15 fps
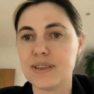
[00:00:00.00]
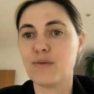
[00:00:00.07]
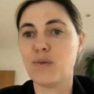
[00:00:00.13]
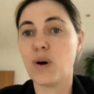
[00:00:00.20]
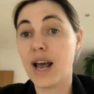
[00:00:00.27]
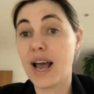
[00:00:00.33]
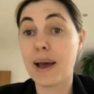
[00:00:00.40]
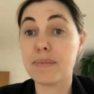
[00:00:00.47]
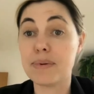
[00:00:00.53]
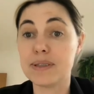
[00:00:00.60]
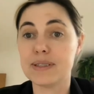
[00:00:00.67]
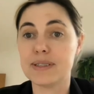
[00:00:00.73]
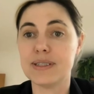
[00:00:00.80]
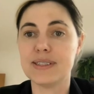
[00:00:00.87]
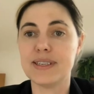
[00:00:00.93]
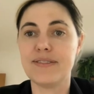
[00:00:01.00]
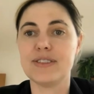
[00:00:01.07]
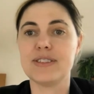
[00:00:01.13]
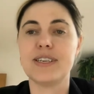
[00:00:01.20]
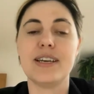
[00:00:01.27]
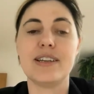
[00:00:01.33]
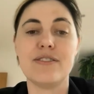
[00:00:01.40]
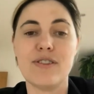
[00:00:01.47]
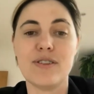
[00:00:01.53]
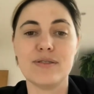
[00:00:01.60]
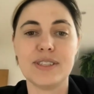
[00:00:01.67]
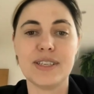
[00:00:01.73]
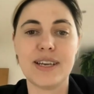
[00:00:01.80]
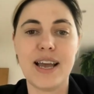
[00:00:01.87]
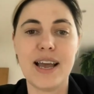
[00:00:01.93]
of what happens to 17 year
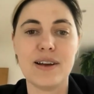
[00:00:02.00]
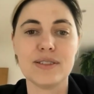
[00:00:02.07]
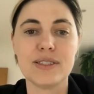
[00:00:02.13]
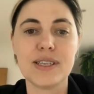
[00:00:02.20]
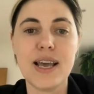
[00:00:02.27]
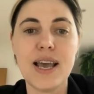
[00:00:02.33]
olds' accounts,